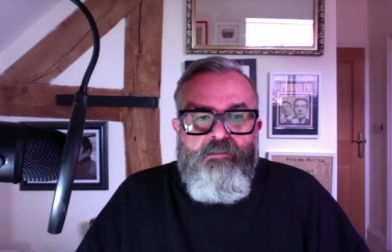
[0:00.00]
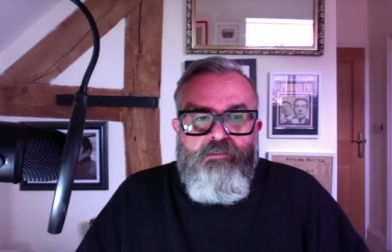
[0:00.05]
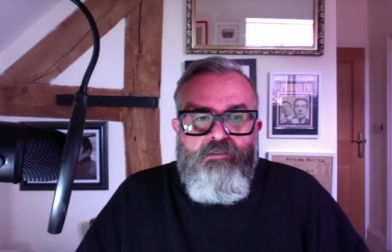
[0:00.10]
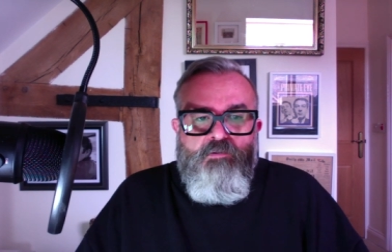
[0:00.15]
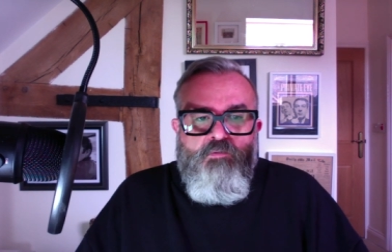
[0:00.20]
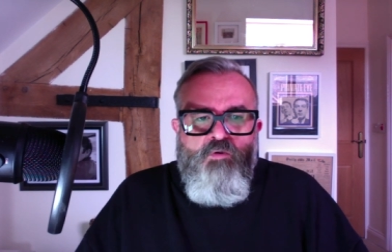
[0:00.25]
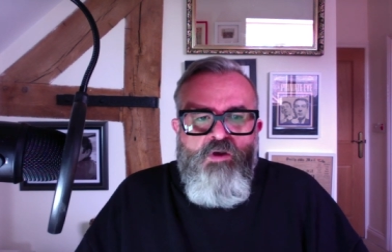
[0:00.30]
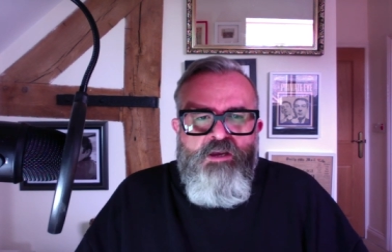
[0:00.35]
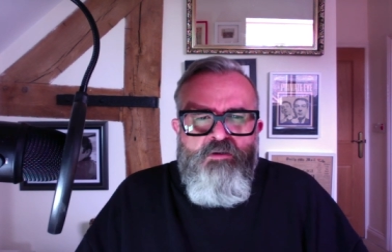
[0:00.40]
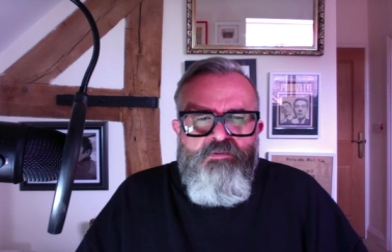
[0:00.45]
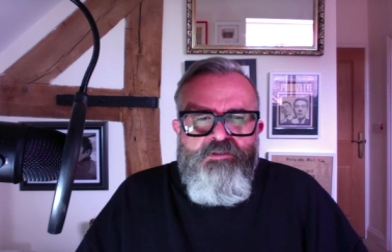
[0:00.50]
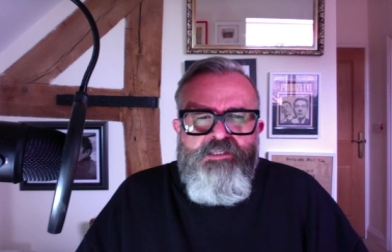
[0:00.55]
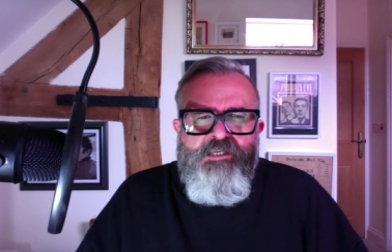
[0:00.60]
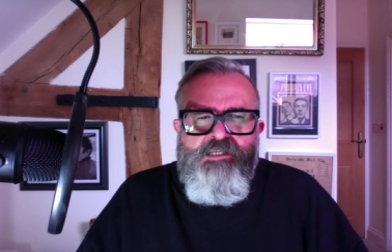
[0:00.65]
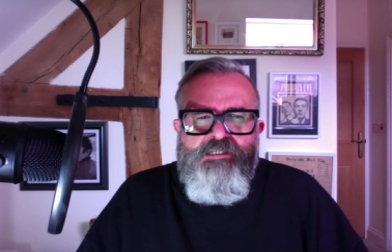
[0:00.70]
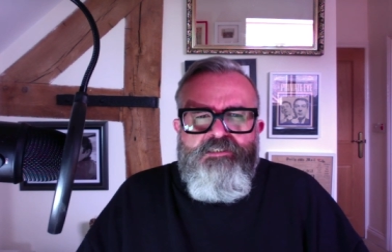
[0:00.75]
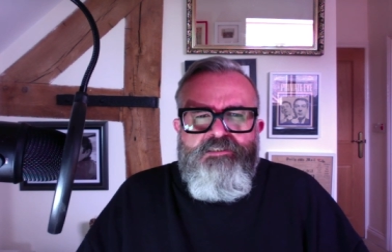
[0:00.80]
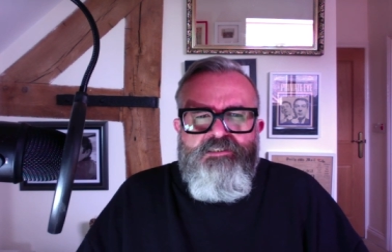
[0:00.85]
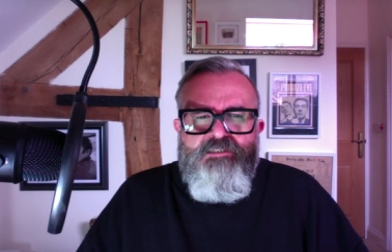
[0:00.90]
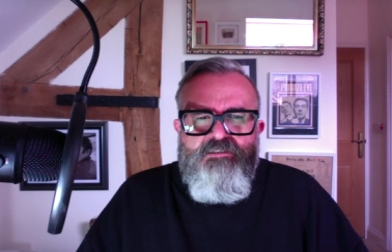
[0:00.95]
Where were
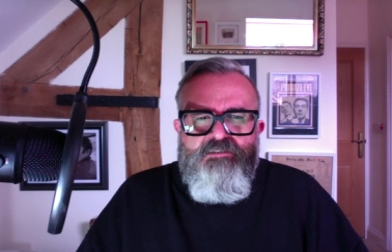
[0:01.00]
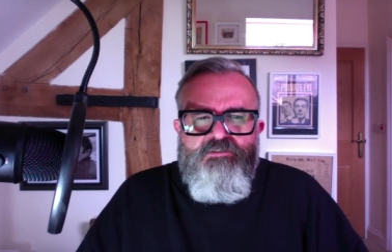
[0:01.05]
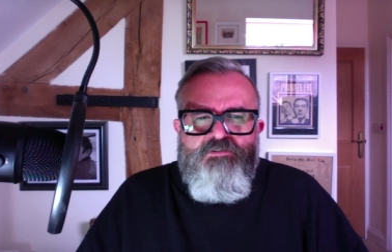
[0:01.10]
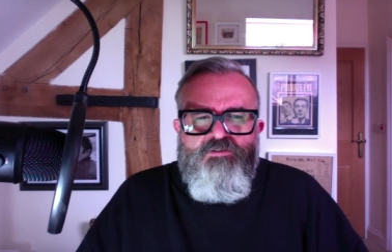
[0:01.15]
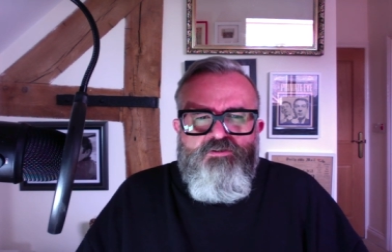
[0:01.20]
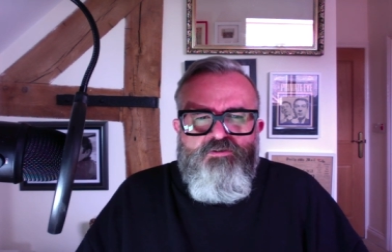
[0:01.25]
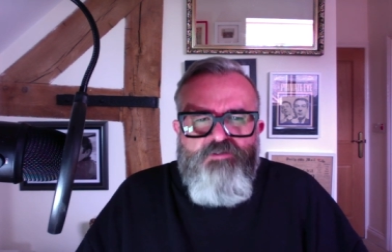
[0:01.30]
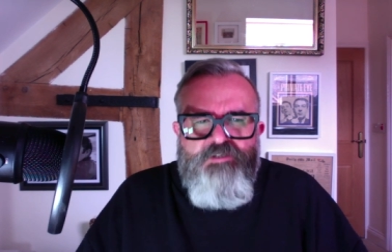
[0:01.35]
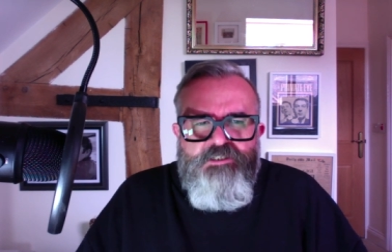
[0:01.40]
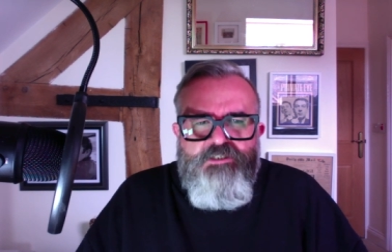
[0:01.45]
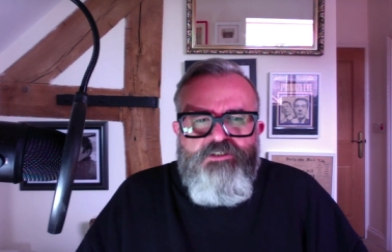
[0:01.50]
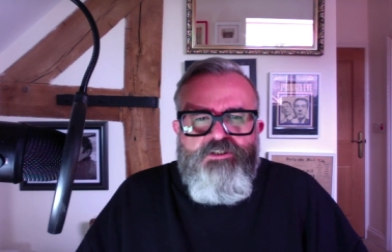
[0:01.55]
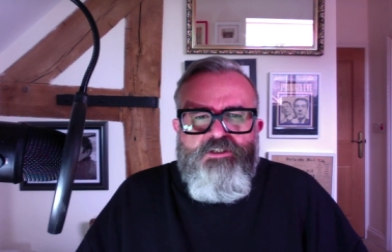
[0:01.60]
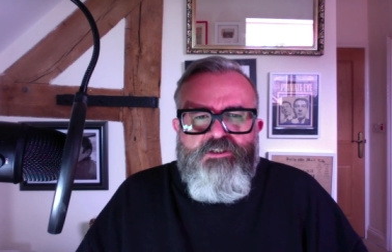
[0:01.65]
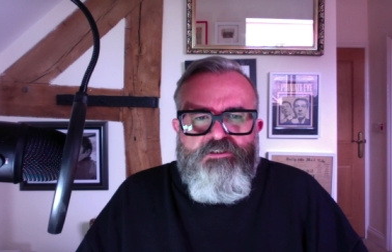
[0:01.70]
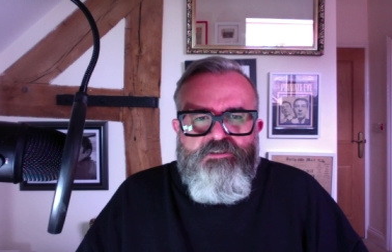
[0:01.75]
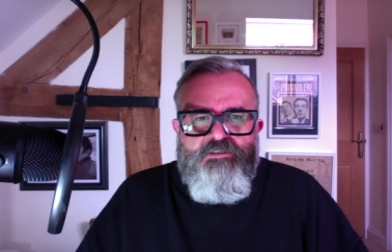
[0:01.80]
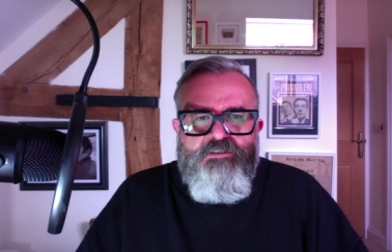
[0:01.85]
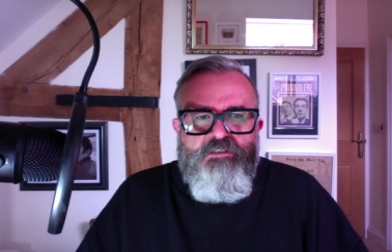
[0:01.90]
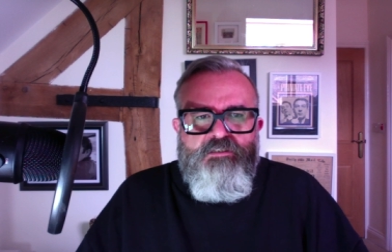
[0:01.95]
these
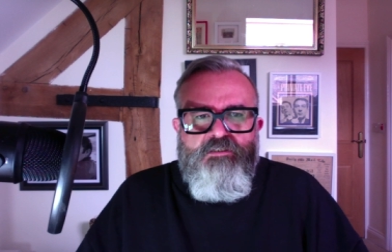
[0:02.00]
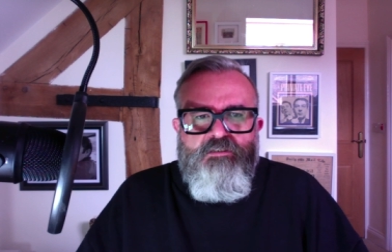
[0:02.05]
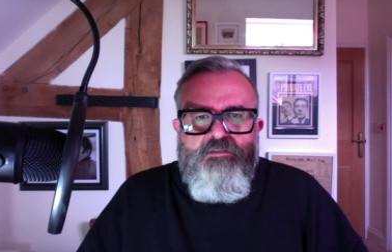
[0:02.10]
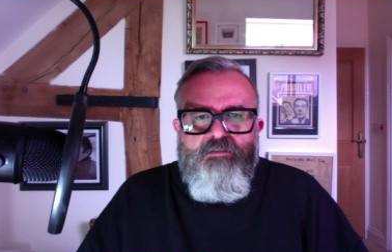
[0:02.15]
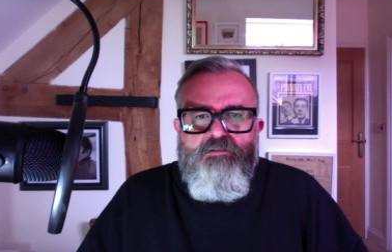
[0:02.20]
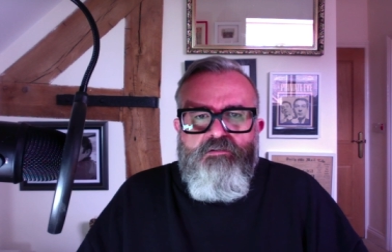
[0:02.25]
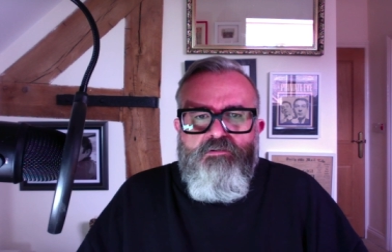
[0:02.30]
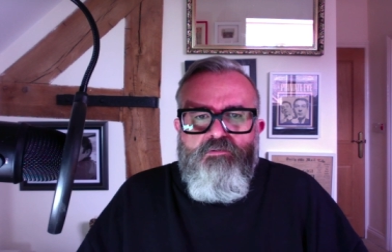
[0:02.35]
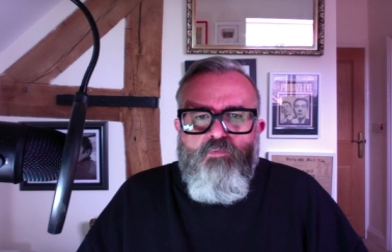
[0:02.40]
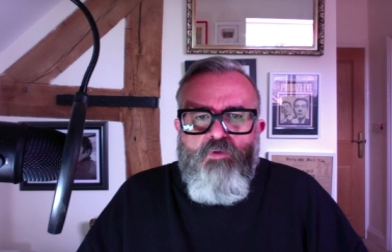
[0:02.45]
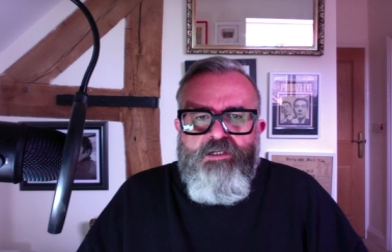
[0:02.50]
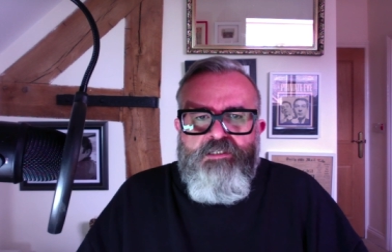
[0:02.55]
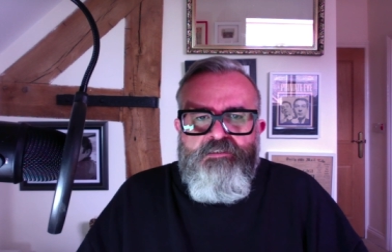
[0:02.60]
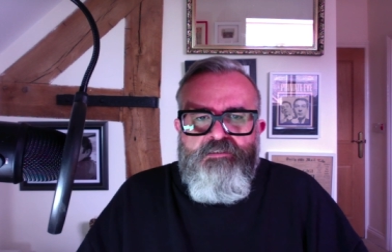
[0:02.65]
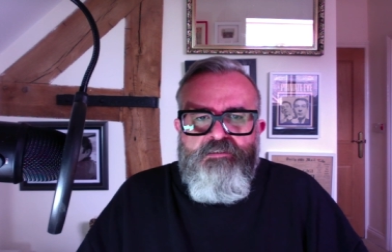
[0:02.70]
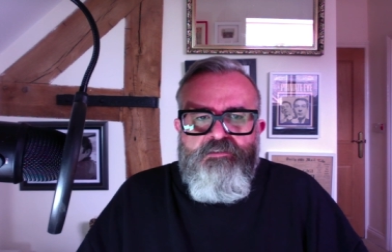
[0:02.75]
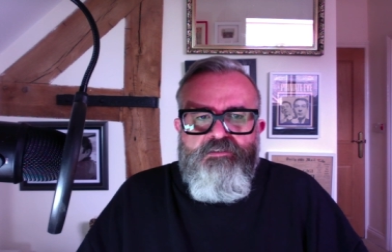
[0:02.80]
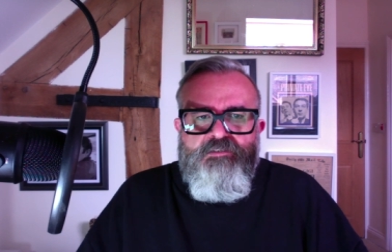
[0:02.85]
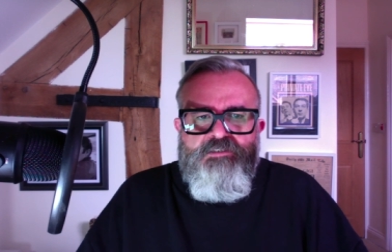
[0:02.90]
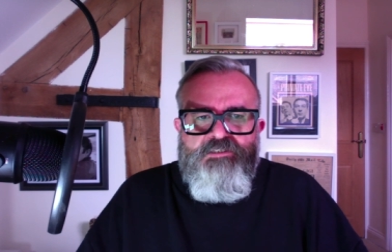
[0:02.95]
creatures
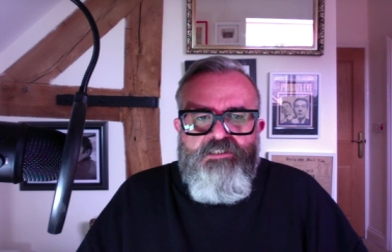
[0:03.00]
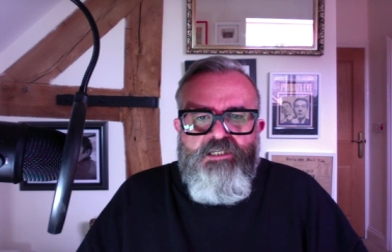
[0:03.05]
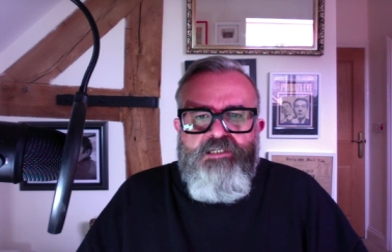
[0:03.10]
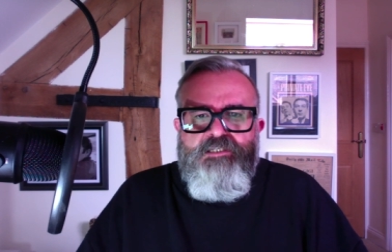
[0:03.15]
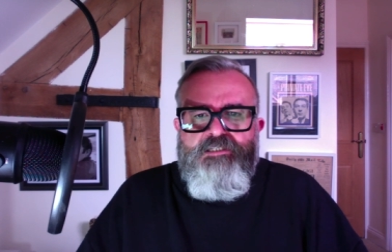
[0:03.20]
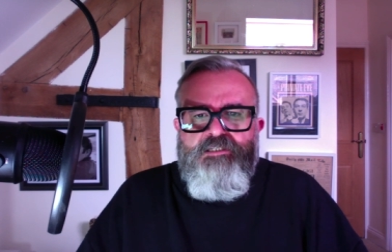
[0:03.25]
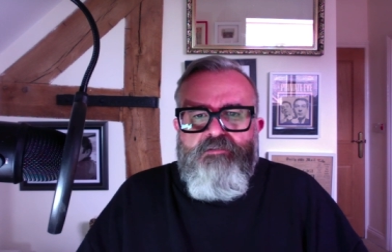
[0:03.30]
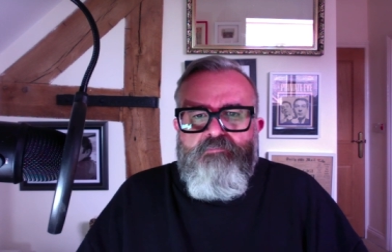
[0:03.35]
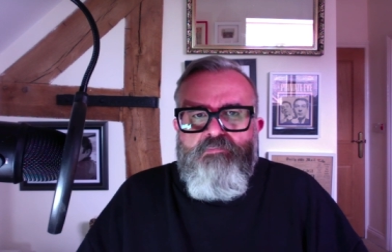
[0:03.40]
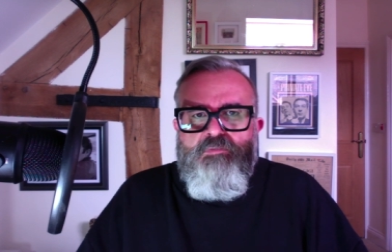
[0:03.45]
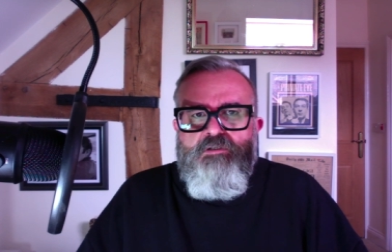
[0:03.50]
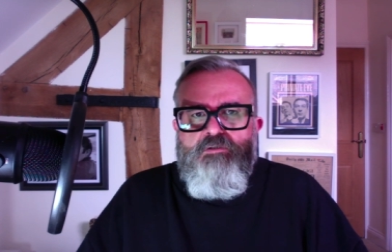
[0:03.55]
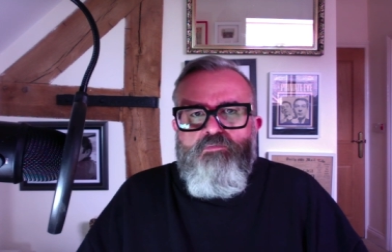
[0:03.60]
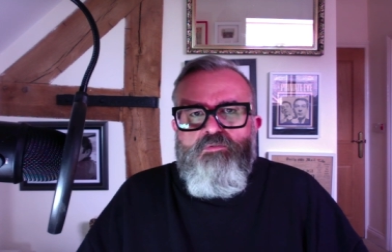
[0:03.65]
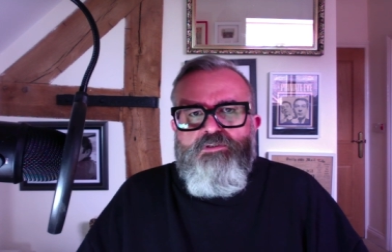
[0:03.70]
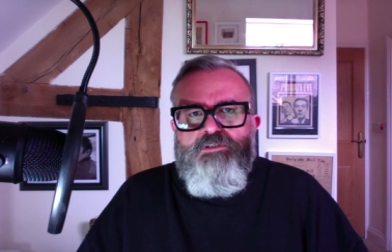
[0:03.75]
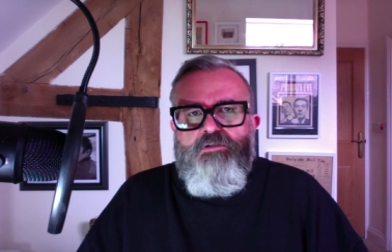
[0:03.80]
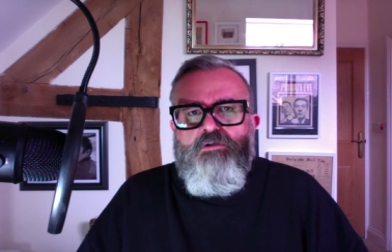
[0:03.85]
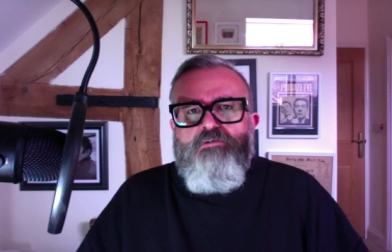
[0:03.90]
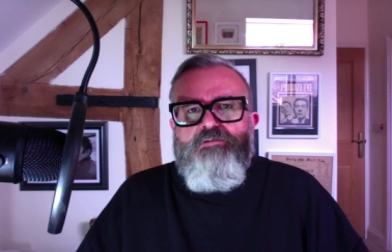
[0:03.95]
when the stadium
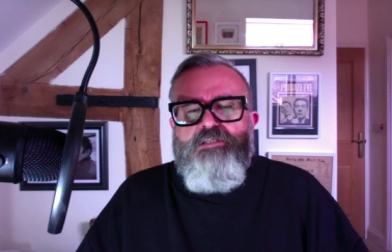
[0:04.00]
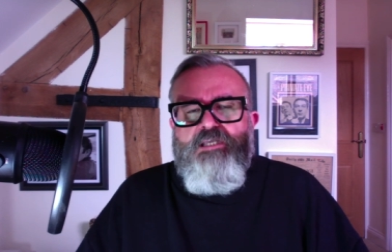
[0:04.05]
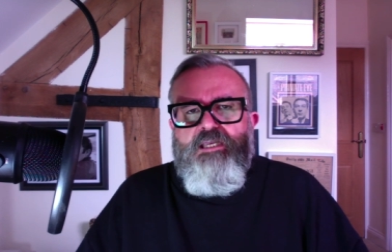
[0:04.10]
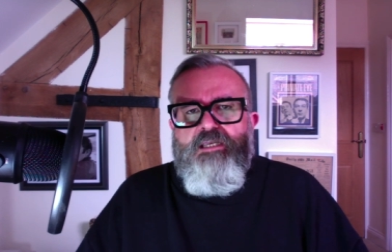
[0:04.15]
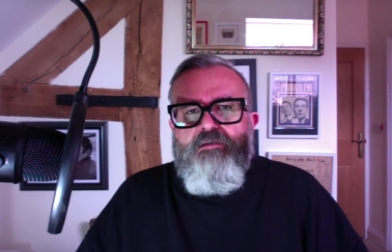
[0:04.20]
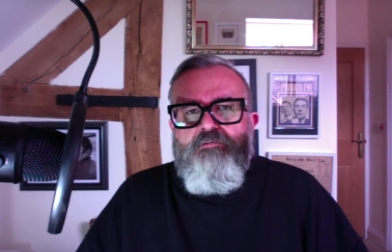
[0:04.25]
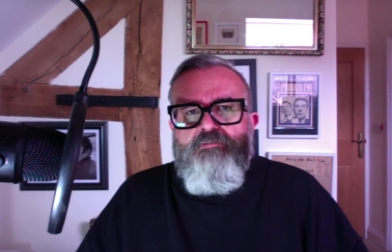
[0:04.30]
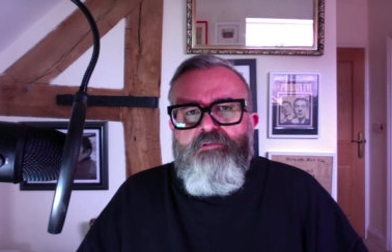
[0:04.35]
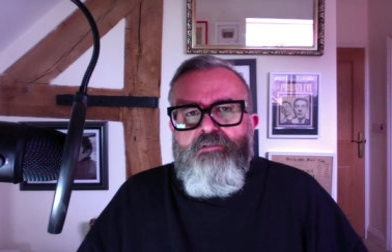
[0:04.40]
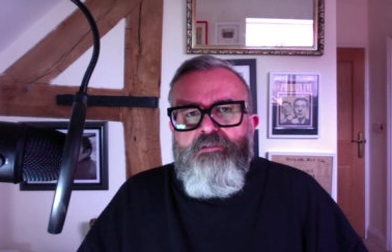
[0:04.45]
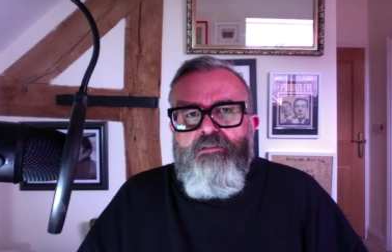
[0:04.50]
was knocked down?